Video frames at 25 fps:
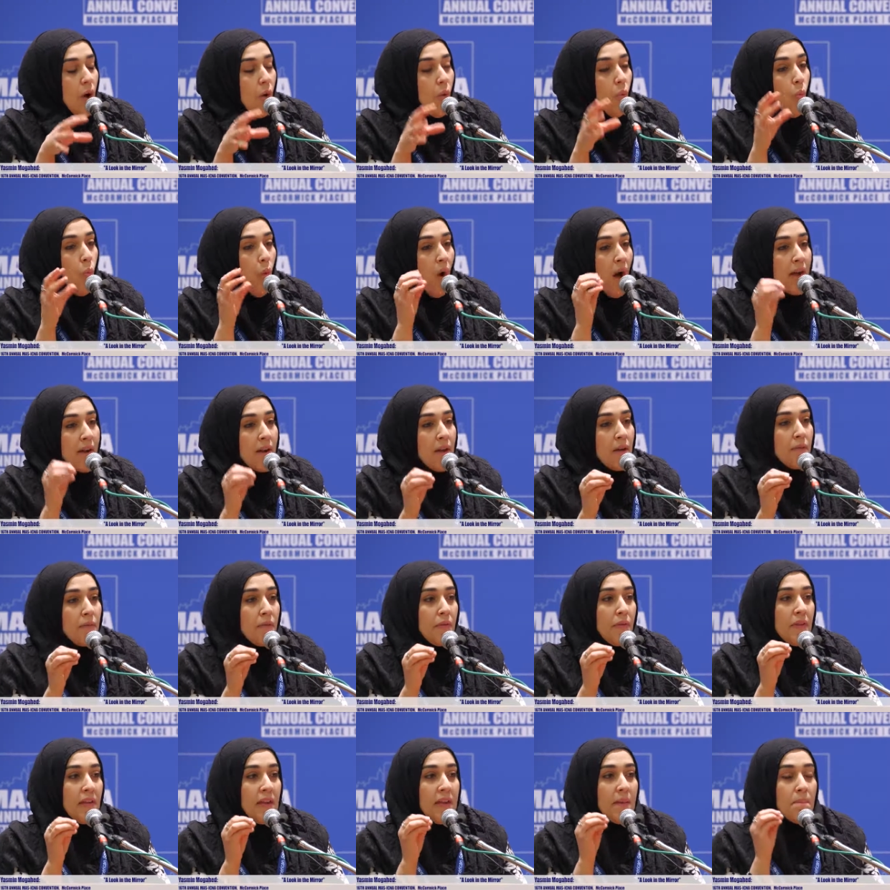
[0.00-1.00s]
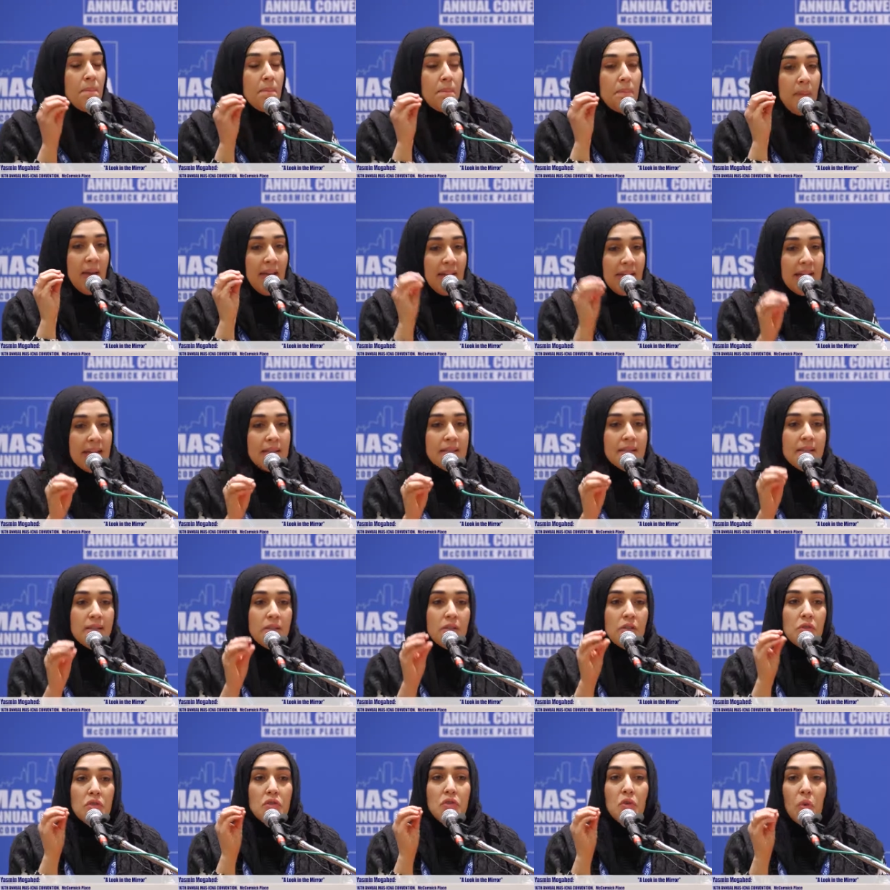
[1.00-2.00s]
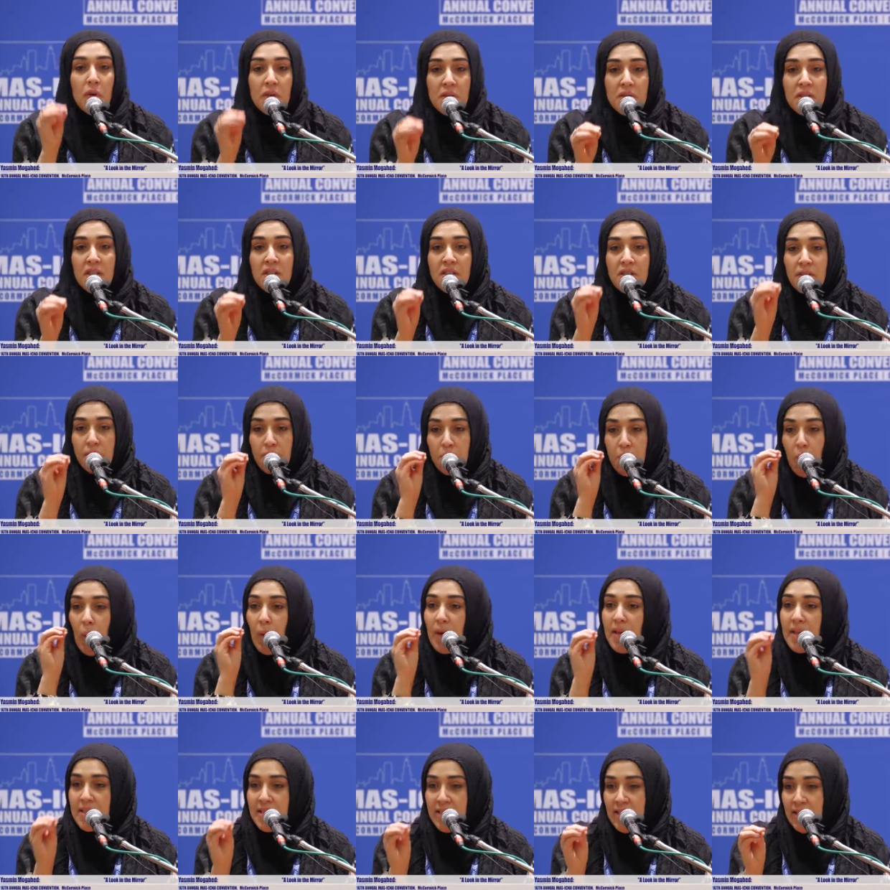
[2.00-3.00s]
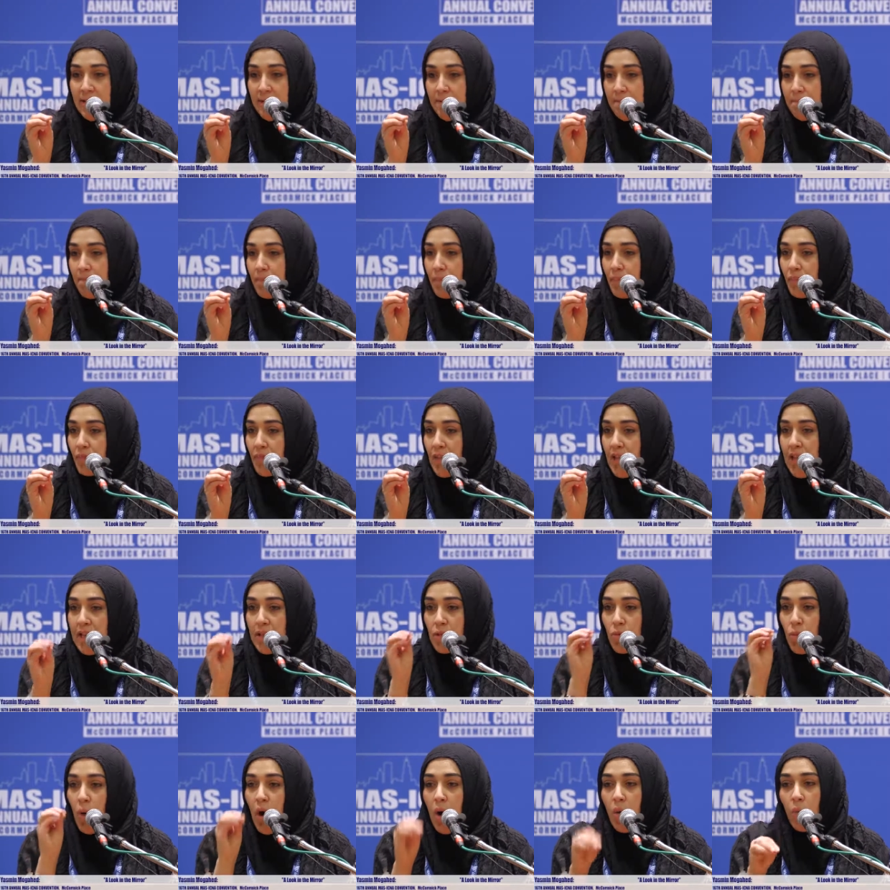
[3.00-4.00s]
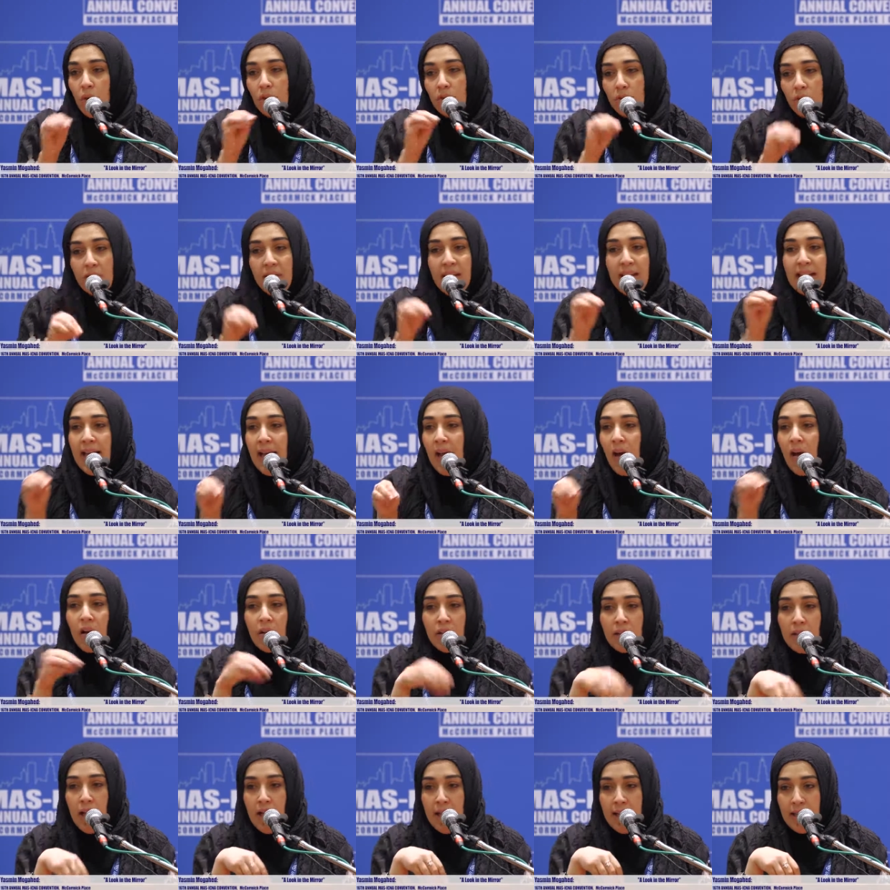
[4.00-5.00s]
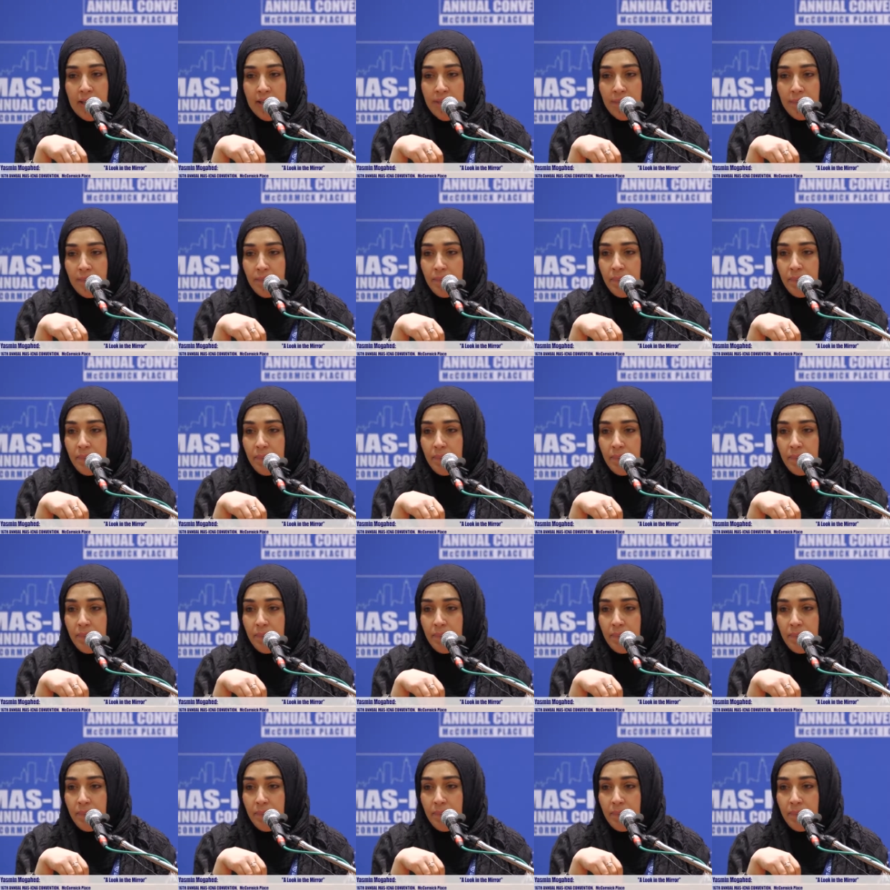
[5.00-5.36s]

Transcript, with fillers: one of the biggest sources of poison is what we're looking at online,